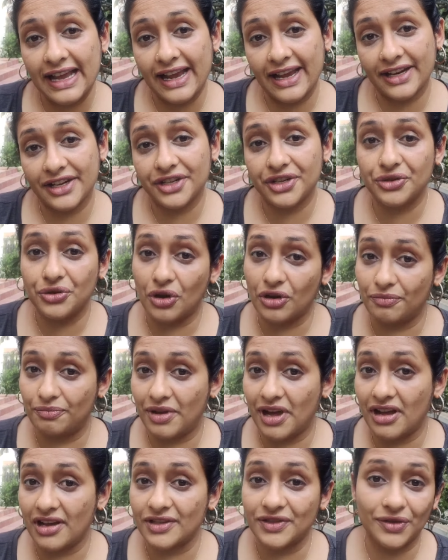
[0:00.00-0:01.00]
at dog
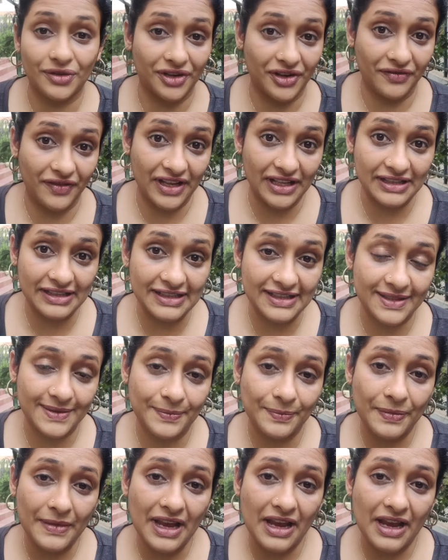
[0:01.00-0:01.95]
parks or events.